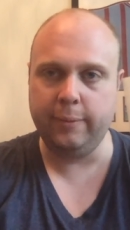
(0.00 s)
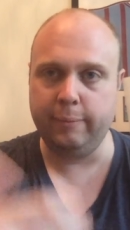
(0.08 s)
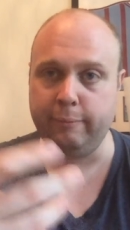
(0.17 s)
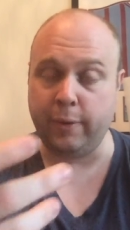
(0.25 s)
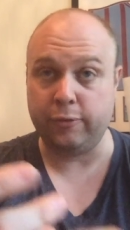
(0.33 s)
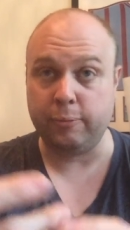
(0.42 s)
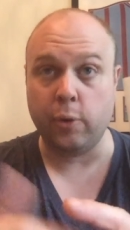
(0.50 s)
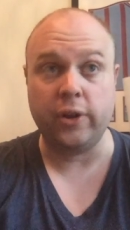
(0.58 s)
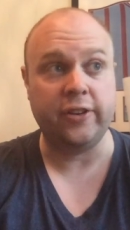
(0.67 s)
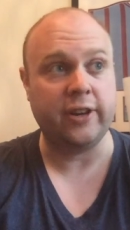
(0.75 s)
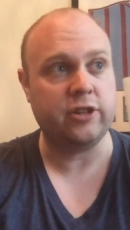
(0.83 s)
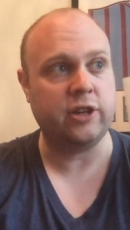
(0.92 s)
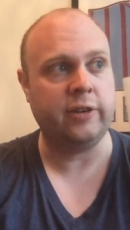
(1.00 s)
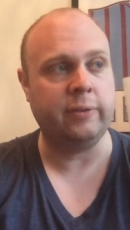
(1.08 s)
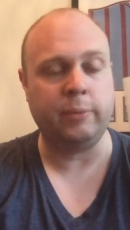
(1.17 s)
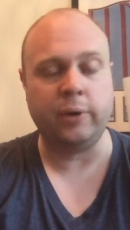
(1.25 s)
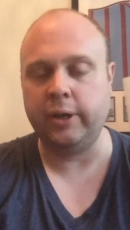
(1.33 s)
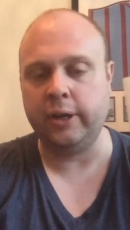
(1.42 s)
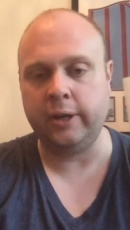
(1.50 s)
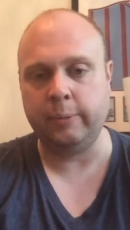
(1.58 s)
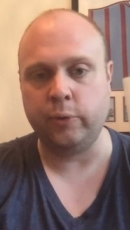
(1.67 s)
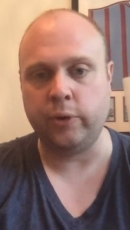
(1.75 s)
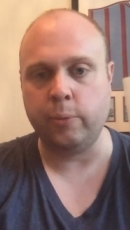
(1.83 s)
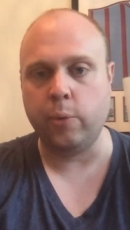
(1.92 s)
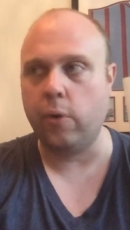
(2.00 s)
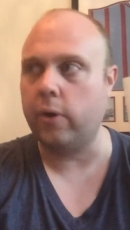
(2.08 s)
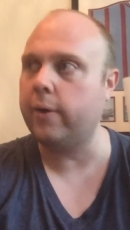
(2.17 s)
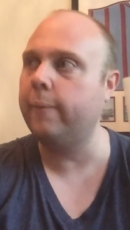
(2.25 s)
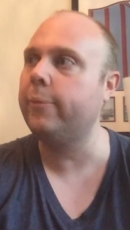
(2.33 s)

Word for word: most mornings actually on my early morning walk.